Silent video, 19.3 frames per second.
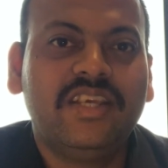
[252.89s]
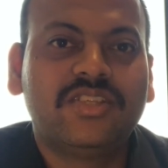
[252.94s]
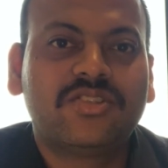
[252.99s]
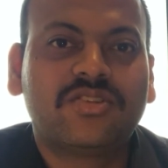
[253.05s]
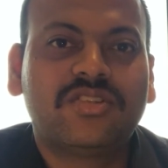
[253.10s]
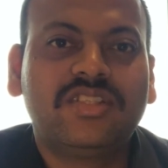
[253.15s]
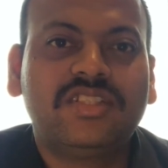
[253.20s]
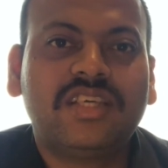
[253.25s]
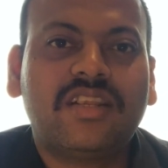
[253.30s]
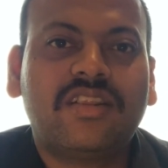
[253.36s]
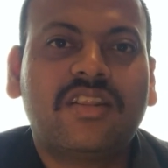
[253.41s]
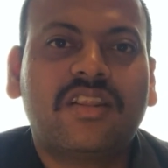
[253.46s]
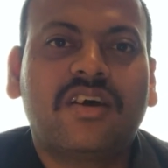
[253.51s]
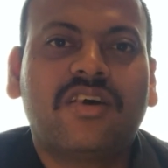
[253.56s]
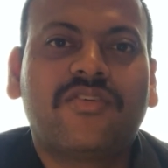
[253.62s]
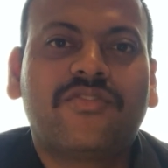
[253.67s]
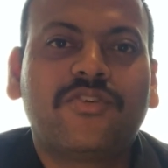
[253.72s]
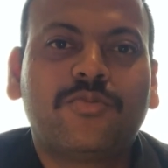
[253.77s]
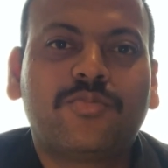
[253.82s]
So these
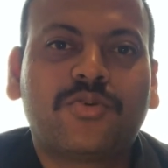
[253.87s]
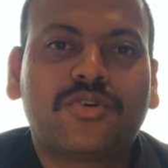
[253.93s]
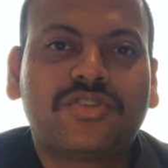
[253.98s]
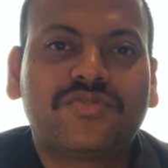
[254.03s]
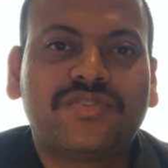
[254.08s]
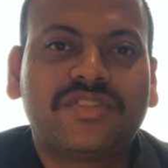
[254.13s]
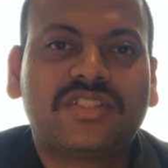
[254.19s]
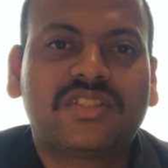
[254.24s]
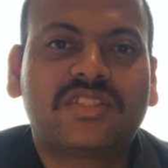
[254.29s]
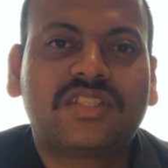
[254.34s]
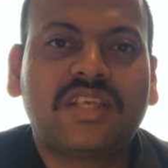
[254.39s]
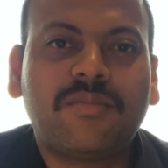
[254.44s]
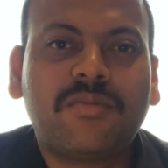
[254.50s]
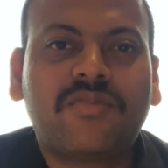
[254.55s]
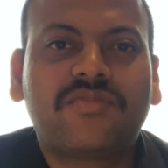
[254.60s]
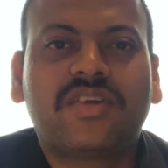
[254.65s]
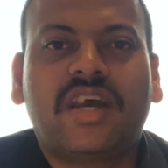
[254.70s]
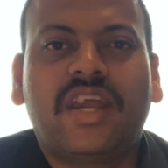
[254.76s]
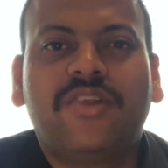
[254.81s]
are a few ports which some
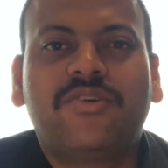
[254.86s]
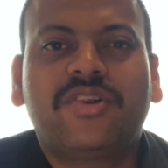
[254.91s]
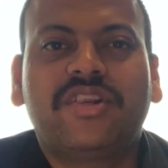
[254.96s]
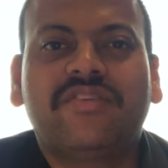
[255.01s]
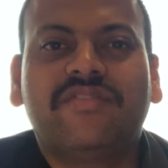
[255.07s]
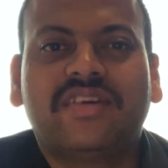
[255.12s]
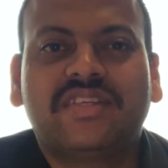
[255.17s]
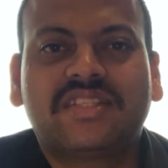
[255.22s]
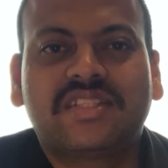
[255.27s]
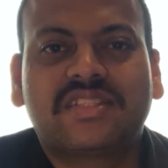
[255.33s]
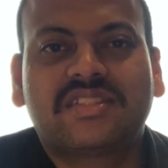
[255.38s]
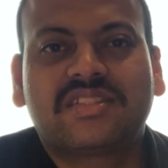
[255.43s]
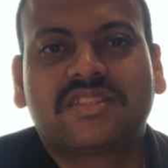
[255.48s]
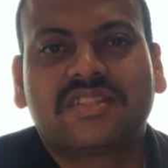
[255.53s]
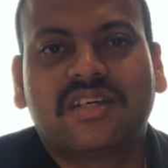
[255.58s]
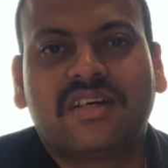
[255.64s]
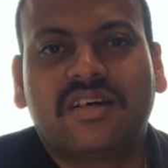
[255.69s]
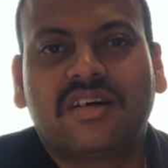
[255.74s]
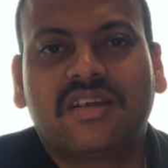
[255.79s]
of the IoT
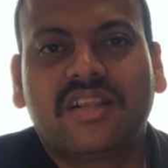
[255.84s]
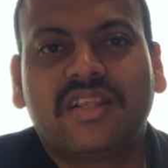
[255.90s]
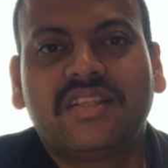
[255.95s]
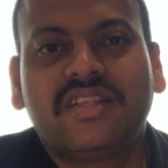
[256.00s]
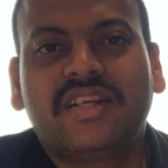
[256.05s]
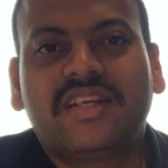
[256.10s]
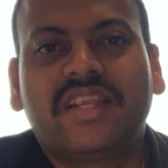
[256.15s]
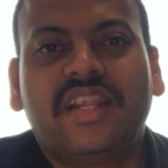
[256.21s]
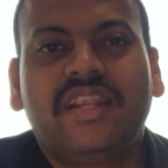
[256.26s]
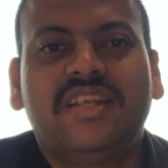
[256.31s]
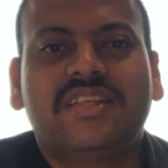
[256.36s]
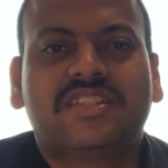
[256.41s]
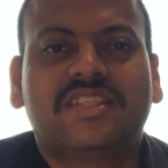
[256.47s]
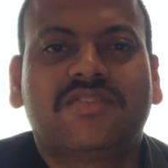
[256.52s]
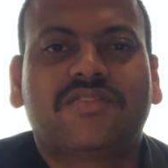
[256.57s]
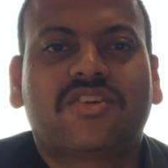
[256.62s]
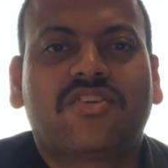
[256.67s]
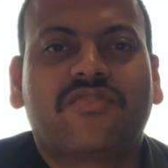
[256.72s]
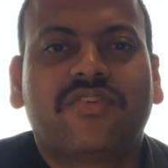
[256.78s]
devices run their telnet
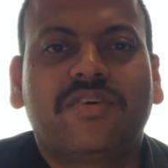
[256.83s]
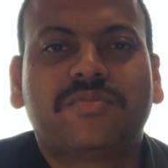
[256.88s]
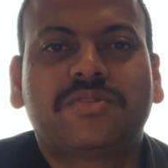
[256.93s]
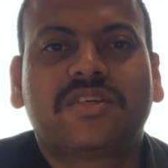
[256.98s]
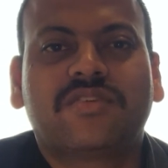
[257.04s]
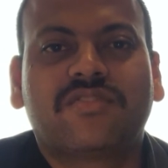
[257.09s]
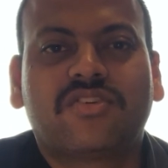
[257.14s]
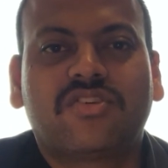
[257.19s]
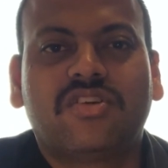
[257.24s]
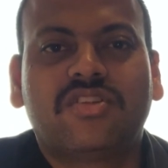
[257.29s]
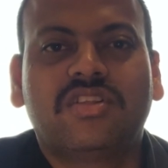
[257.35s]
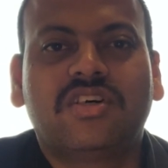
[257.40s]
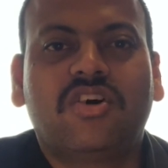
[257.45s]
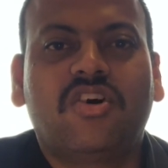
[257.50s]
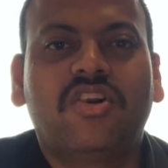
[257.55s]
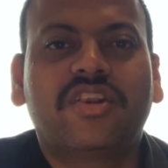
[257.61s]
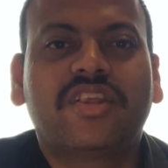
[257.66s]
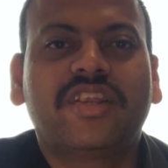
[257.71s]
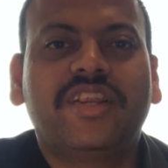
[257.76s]
server or web server on the
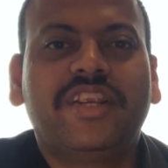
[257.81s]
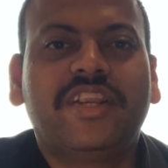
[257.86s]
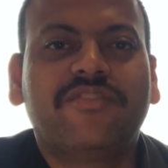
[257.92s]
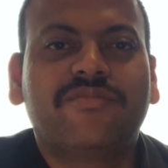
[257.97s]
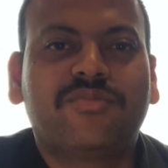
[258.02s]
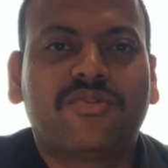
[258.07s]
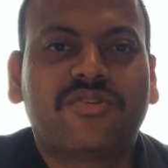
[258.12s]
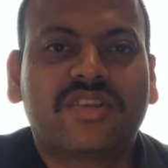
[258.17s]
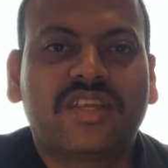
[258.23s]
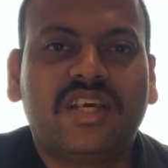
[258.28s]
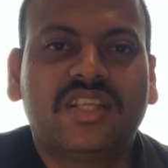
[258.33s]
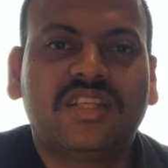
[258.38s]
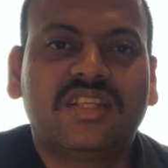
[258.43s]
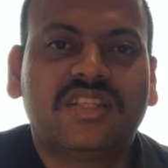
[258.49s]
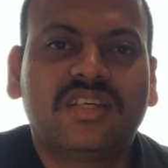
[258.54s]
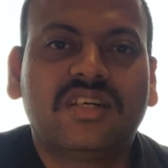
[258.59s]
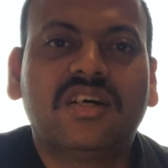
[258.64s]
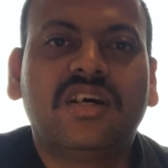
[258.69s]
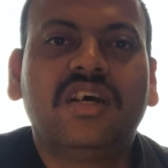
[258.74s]
alternative port rather
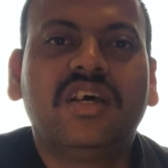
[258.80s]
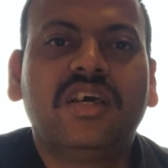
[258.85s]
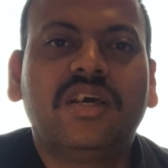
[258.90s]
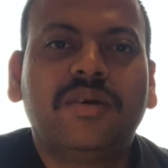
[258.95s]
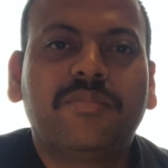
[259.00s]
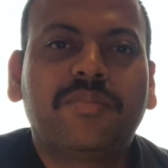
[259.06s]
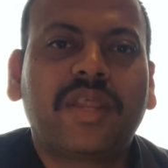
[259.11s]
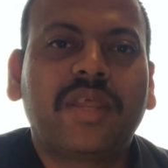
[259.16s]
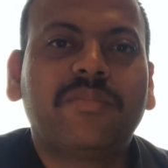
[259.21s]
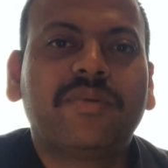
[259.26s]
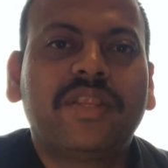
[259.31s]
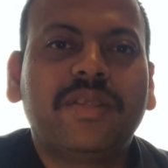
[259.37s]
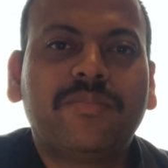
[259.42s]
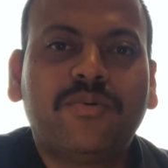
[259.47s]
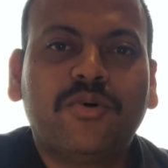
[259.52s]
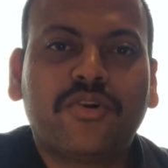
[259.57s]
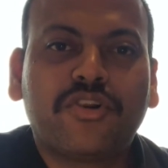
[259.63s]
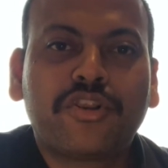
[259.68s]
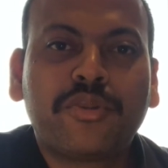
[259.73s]
than the primary
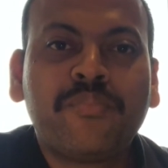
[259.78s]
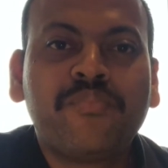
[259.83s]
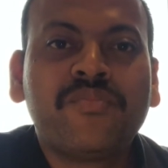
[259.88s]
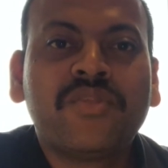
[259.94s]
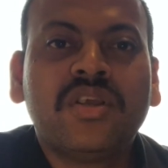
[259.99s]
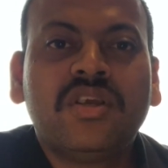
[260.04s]
port.